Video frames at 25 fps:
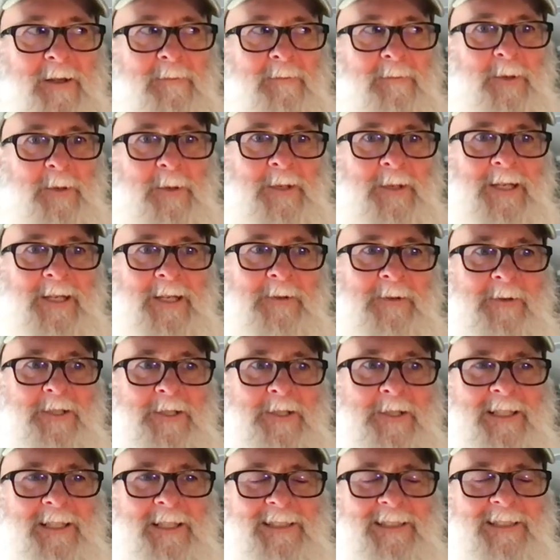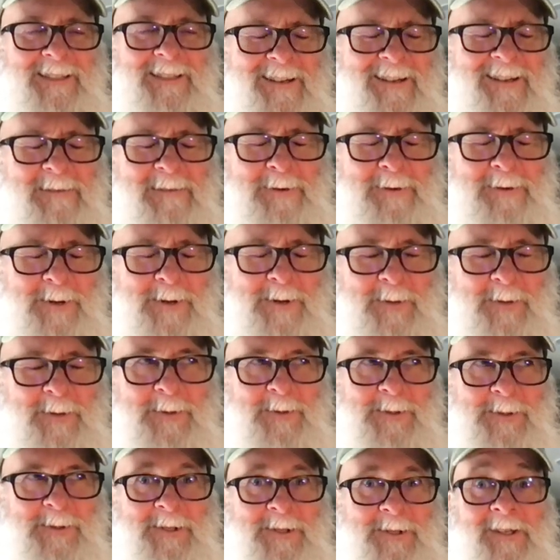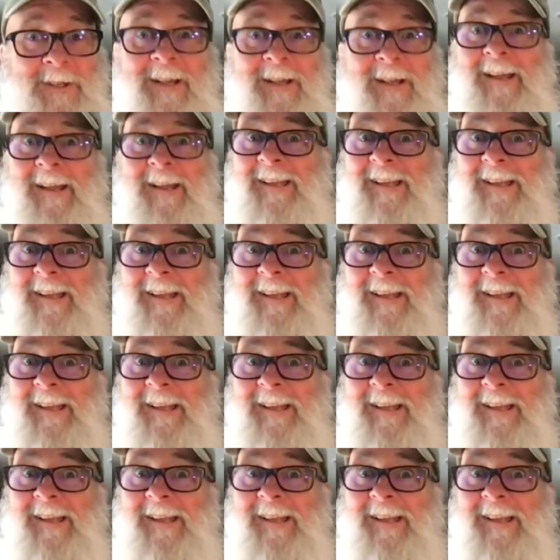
But really, we should be like, oh, I broke a rule.